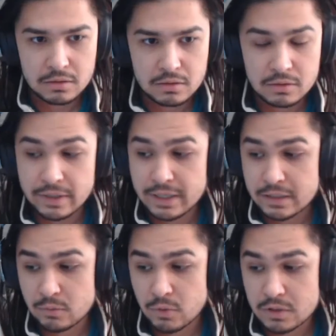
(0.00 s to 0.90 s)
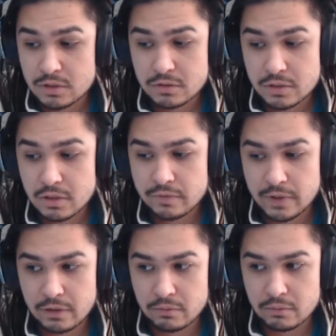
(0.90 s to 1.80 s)
So Hinden Walsh... So
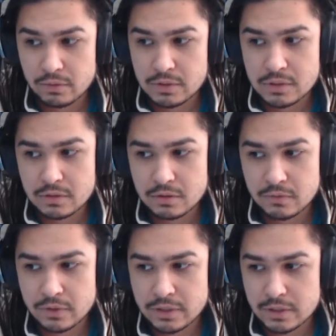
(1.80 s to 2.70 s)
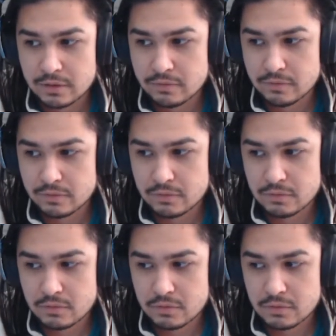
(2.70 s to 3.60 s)
Starfire was the voice of...
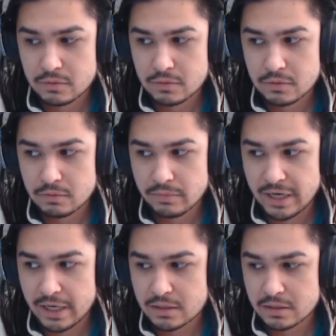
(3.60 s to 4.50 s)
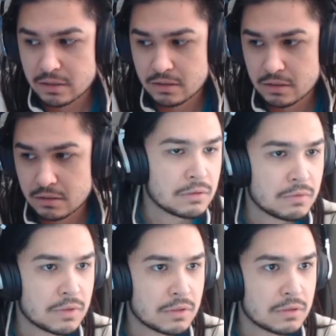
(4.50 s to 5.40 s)
McGann's sister, the
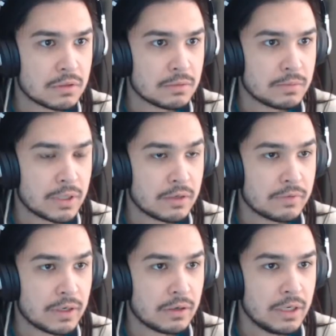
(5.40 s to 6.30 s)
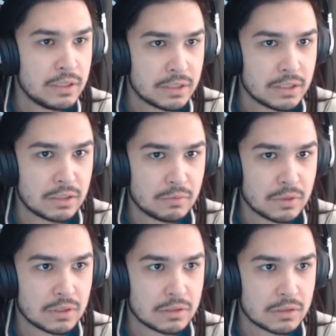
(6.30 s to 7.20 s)
villains. Blackfire is Hinden
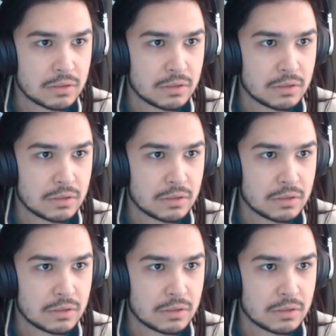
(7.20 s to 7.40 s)
Walsh.